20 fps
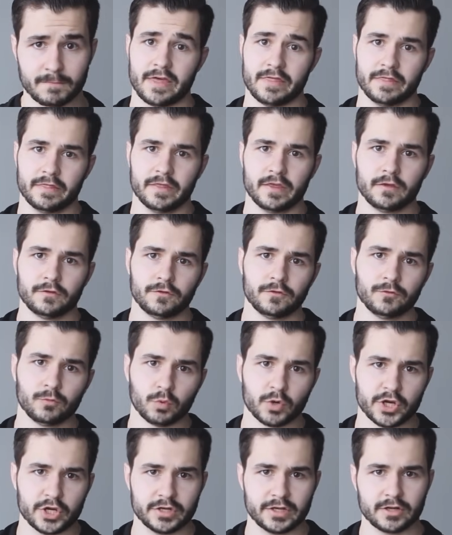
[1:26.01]
And this is
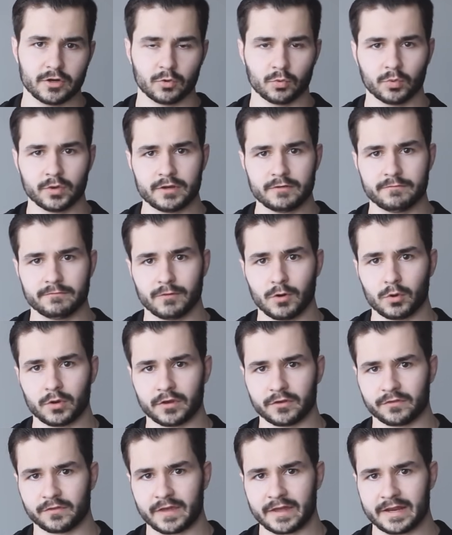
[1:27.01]
where you need to
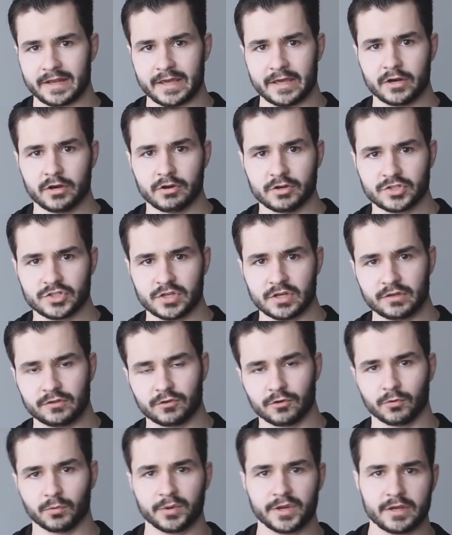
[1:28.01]
refocus that energy
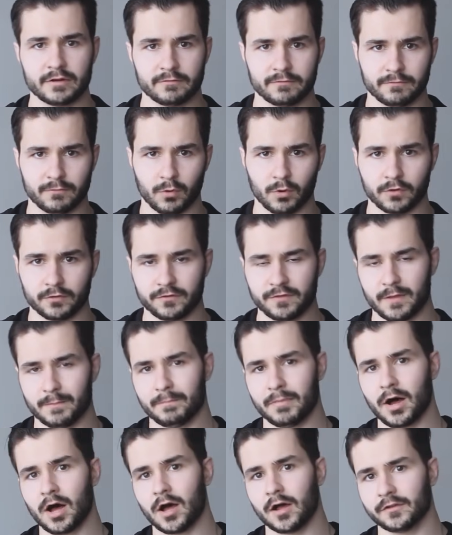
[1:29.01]
to reinforce the
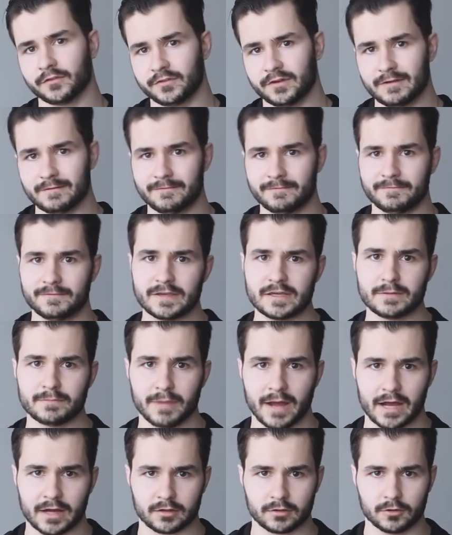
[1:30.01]
positive
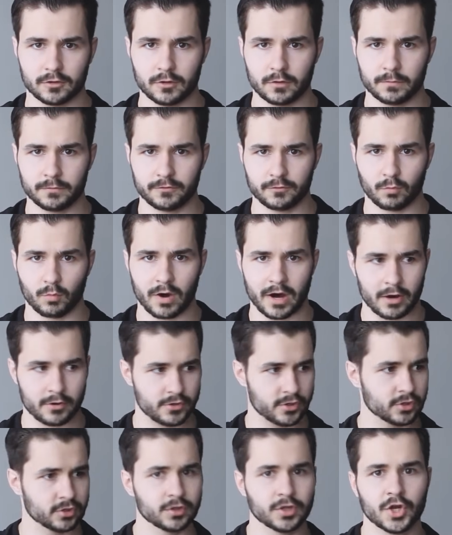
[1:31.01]
feedback loops while
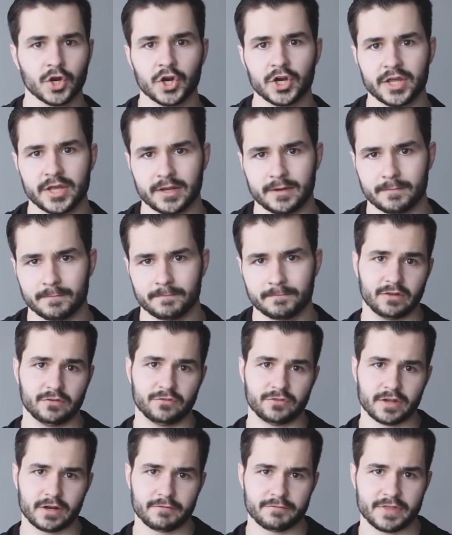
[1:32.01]
you're learning.
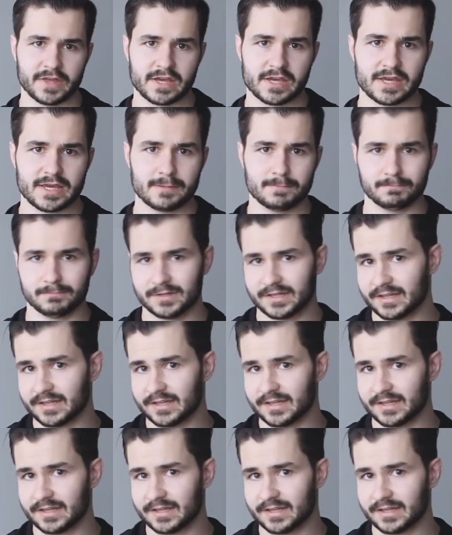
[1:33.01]
Instead of thinking,